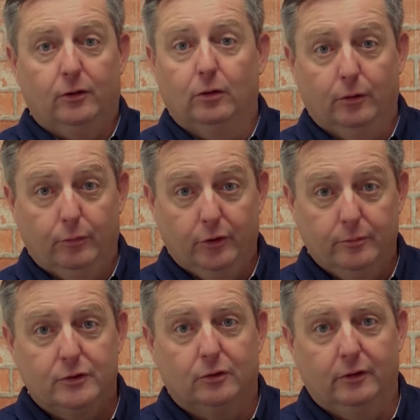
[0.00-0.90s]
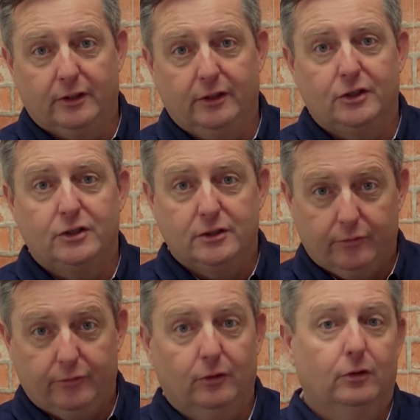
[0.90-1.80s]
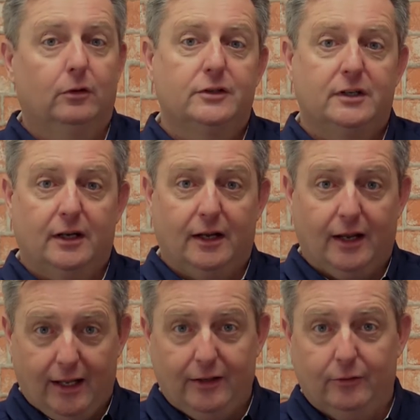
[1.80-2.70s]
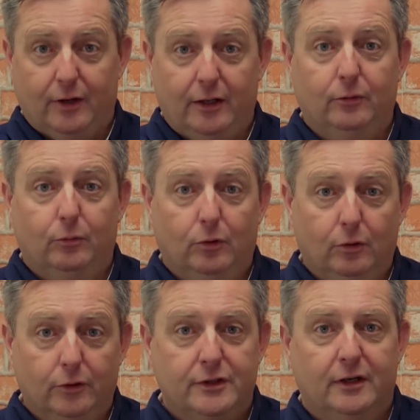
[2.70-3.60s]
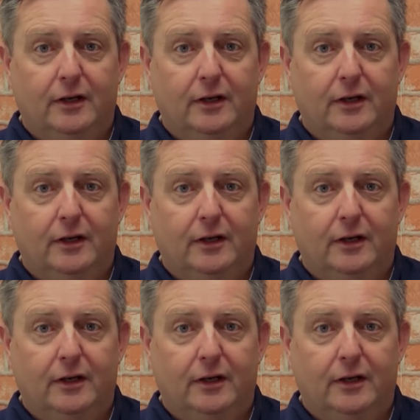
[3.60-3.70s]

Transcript: all the rooms, all the conditions of the floors and the, and the walls,